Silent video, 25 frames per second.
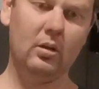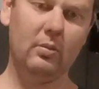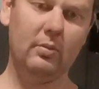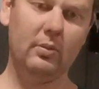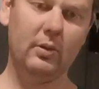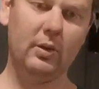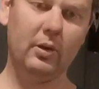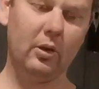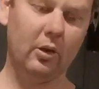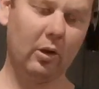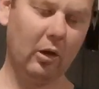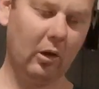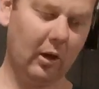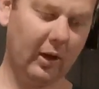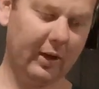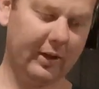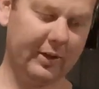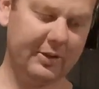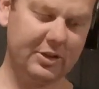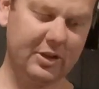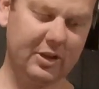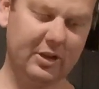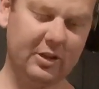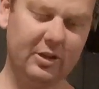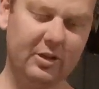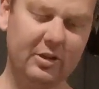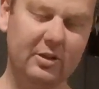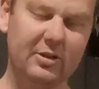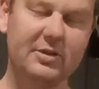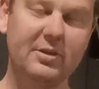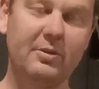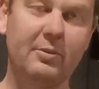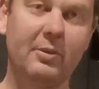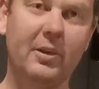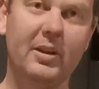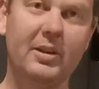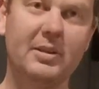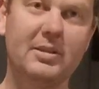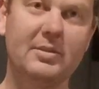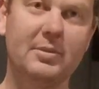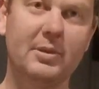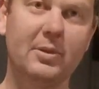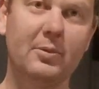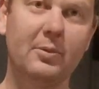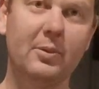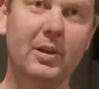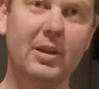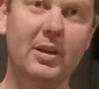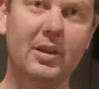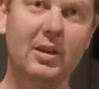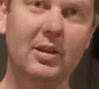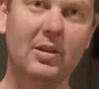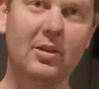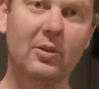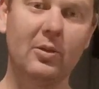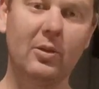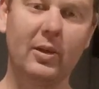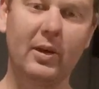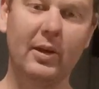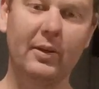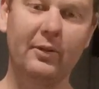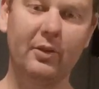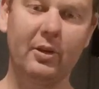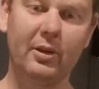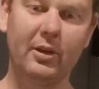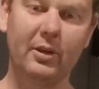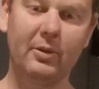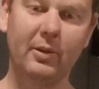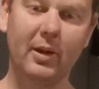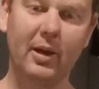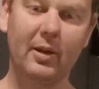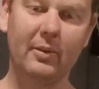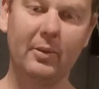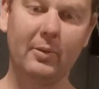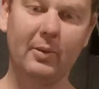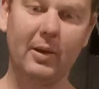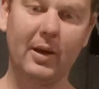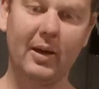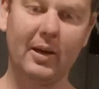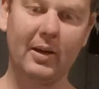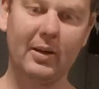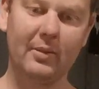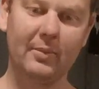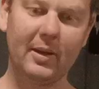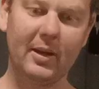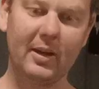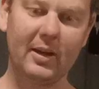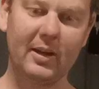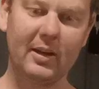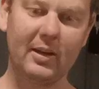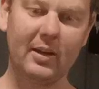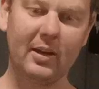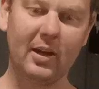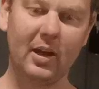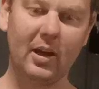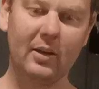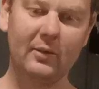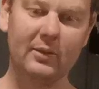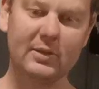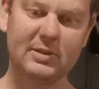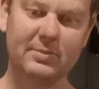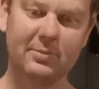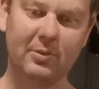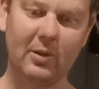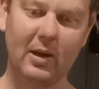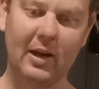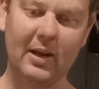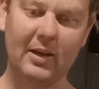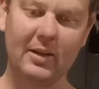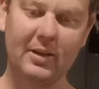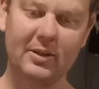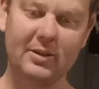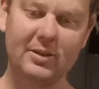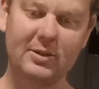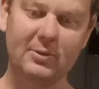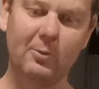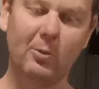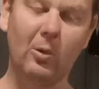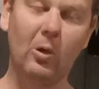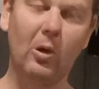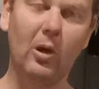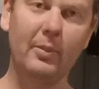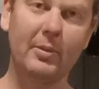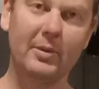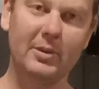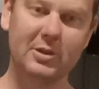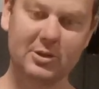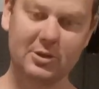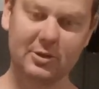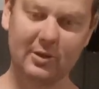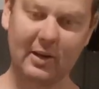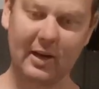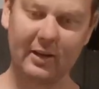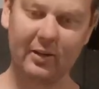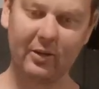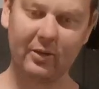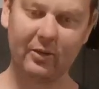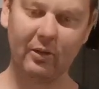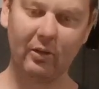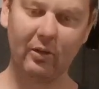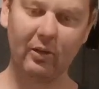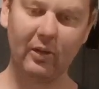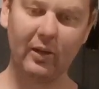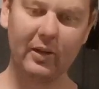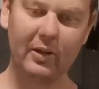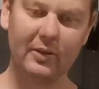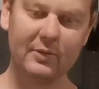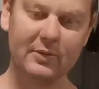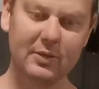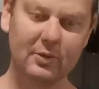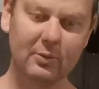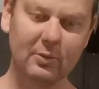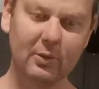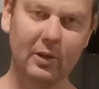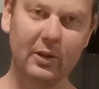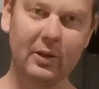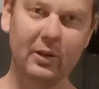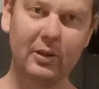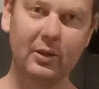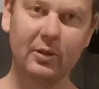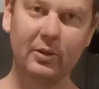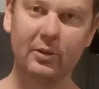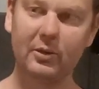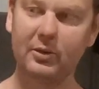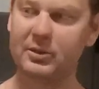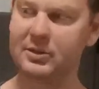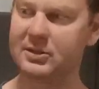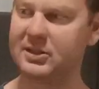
Be alright because you can use it when it's a bit windy or whatever and you won't be worrying about getting overspray, and you can just wipe it straight on the leaves of what you're doing.